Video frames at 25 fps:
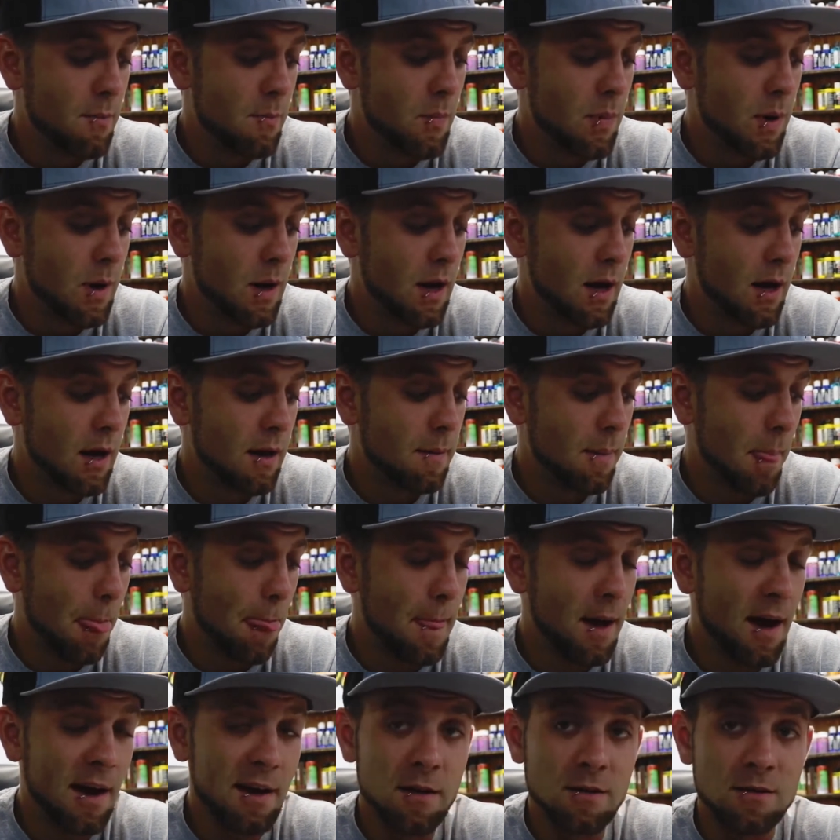But
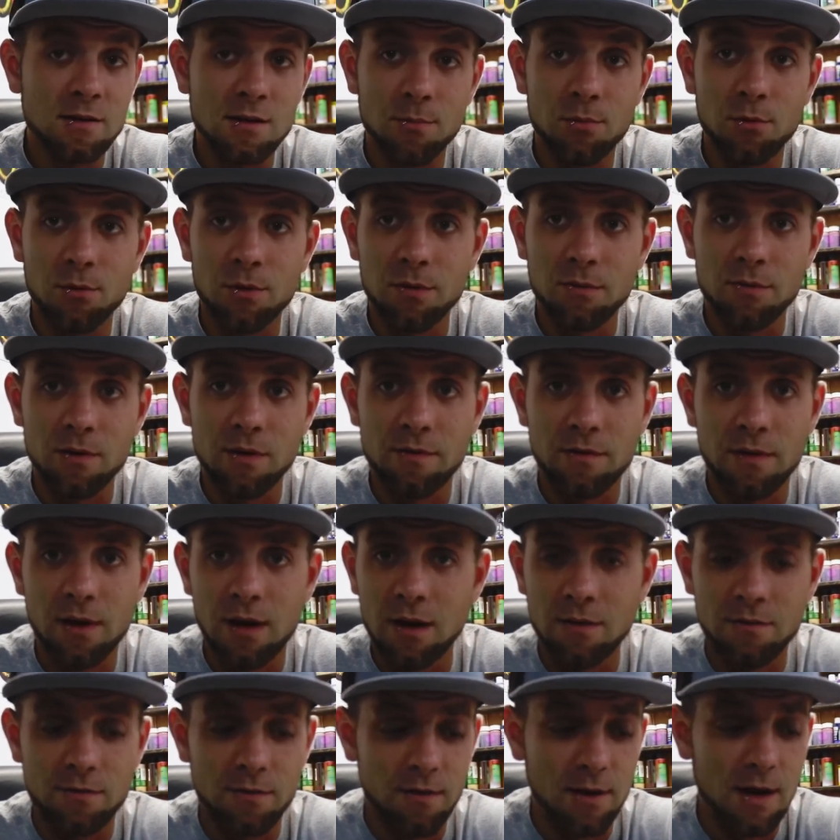I use the
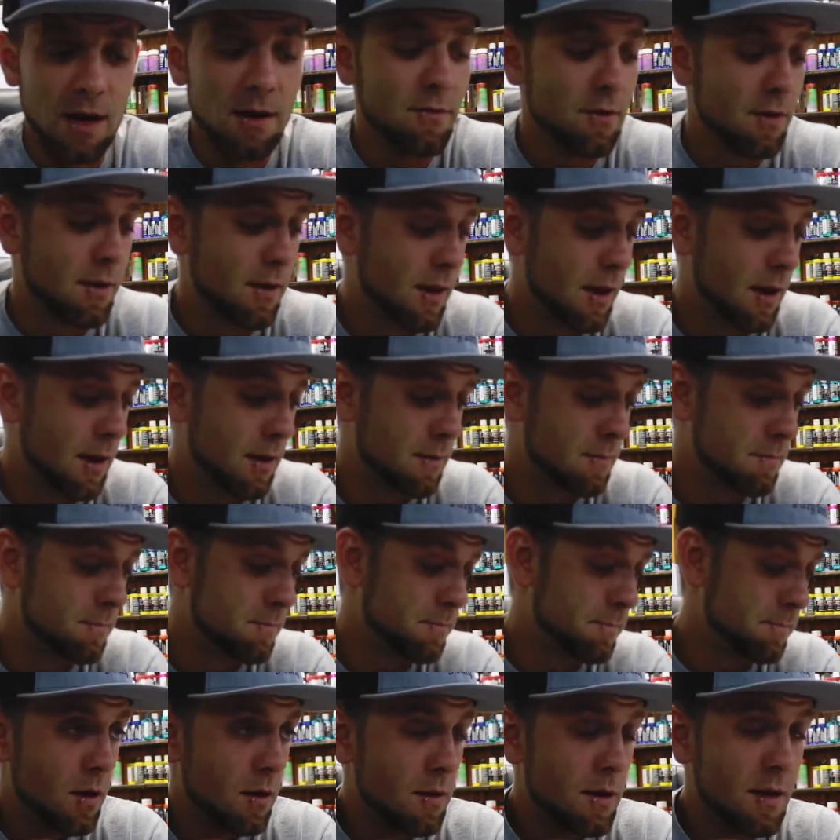0.35 for everything.
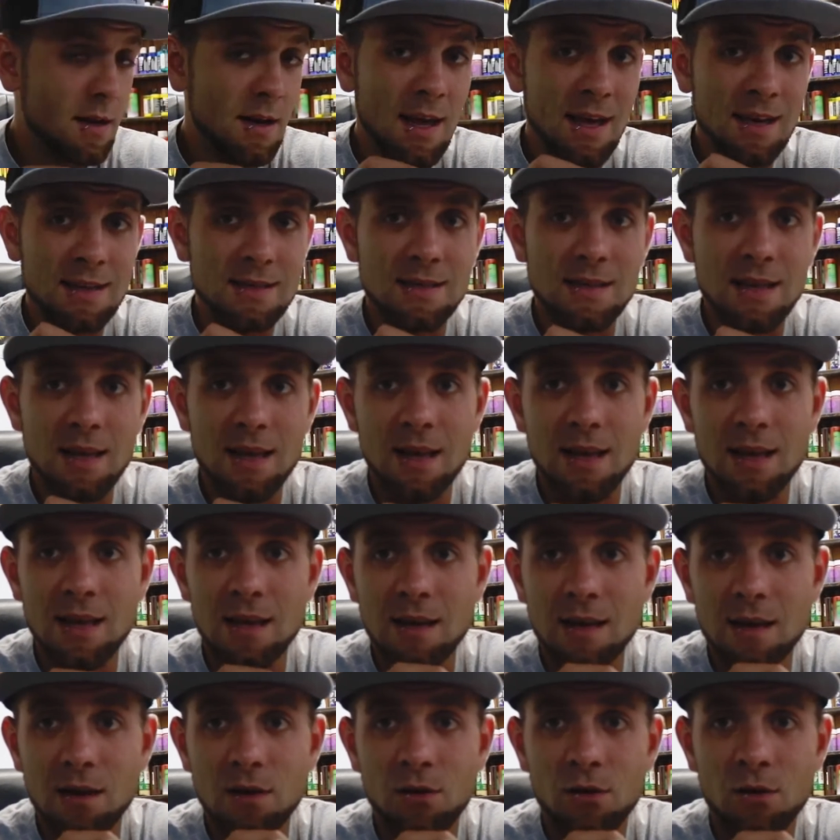The next
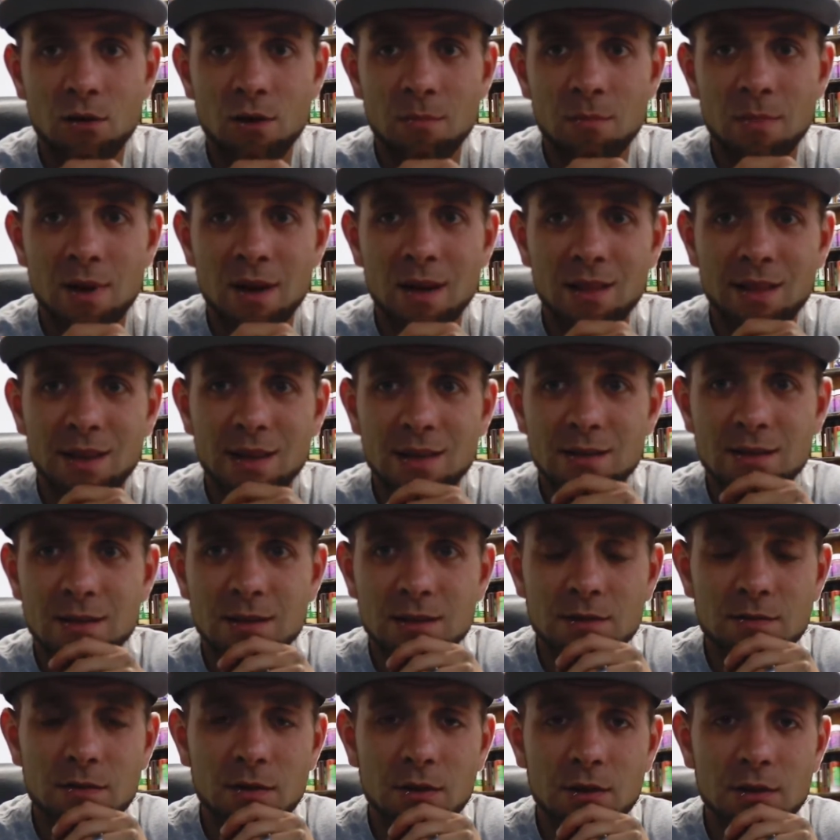thing on my list
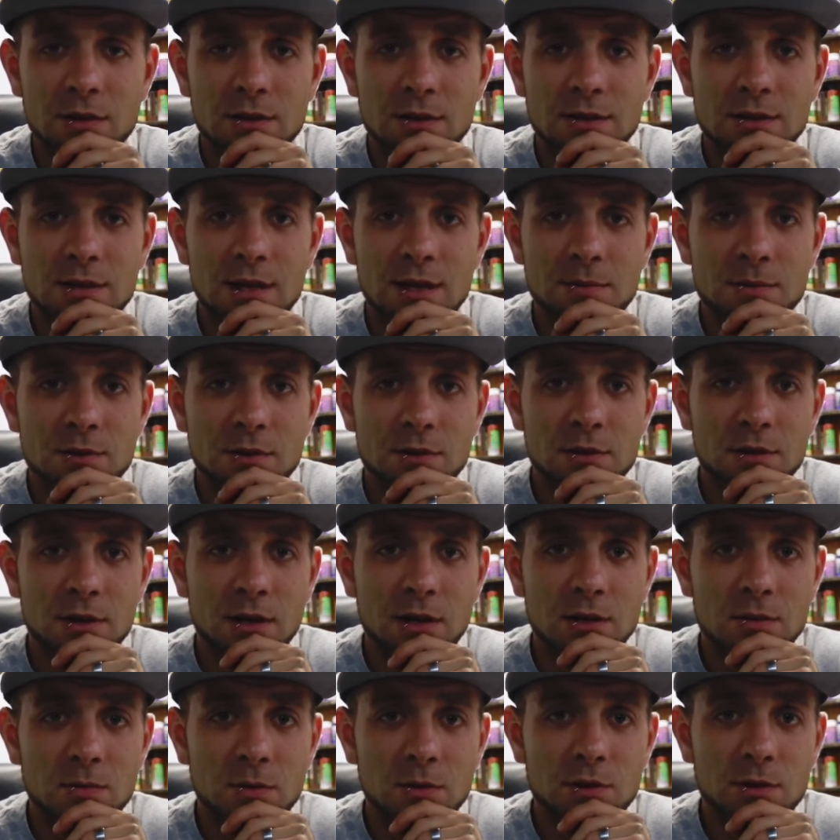as far as tips and
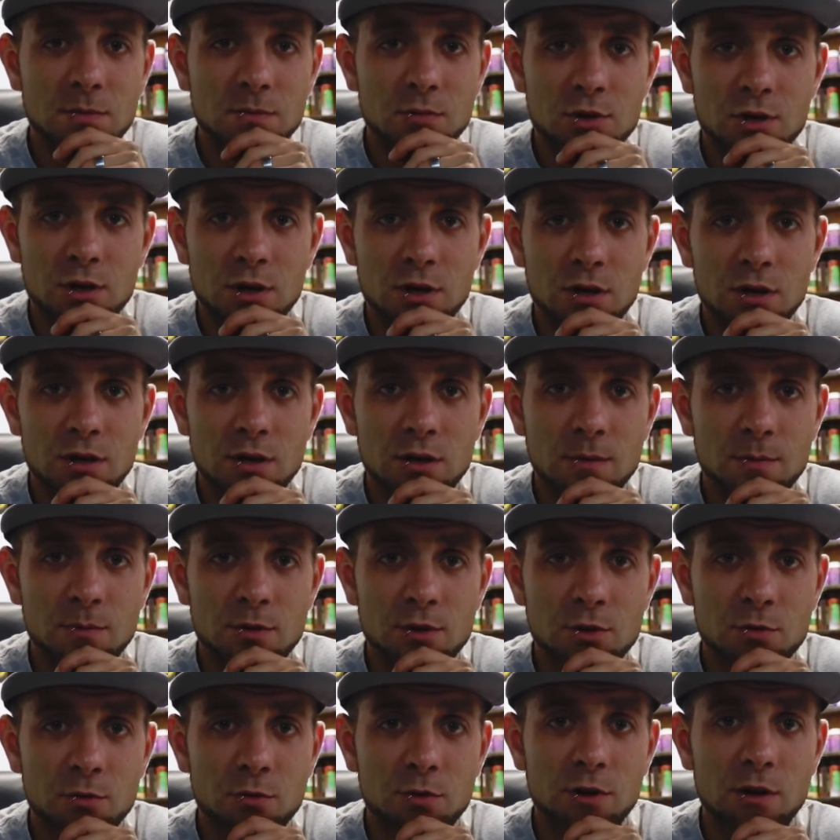tricks, which I'm sure the
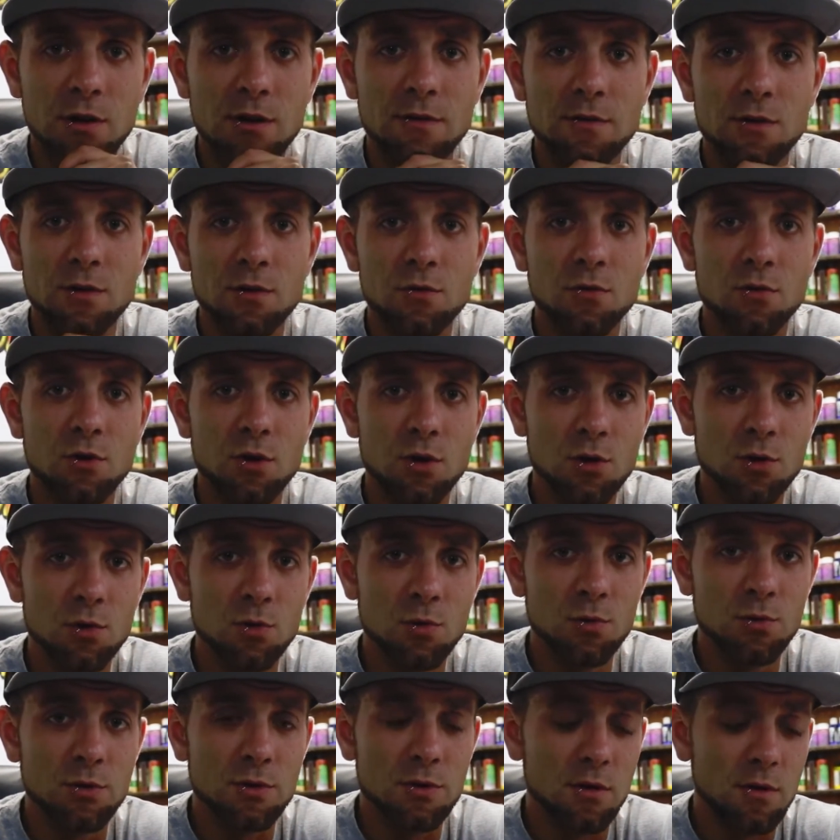majority of you
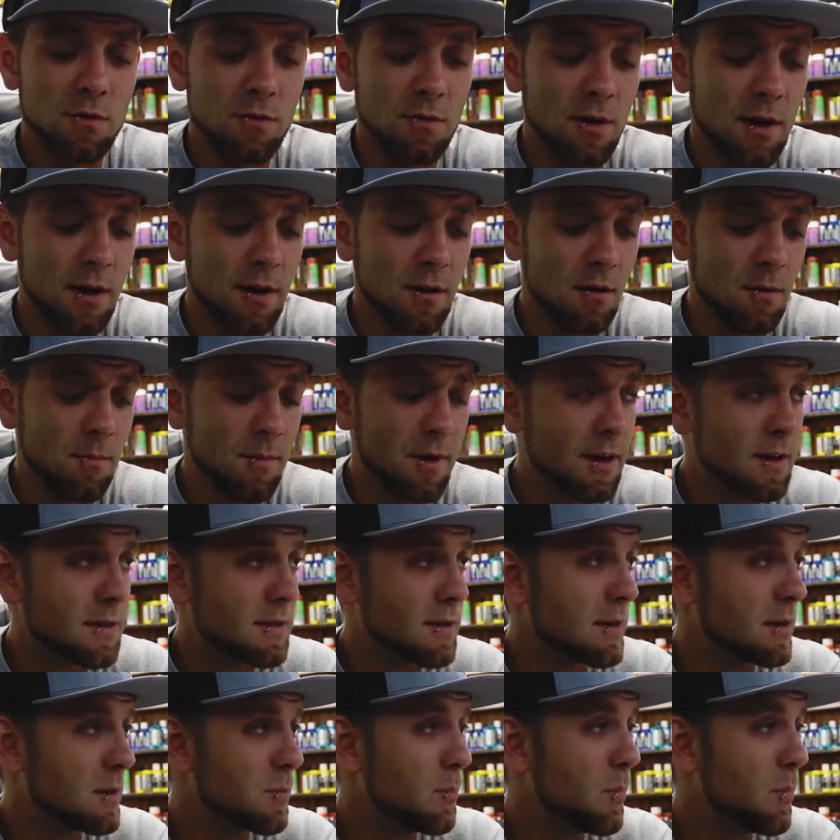use on a regular basis,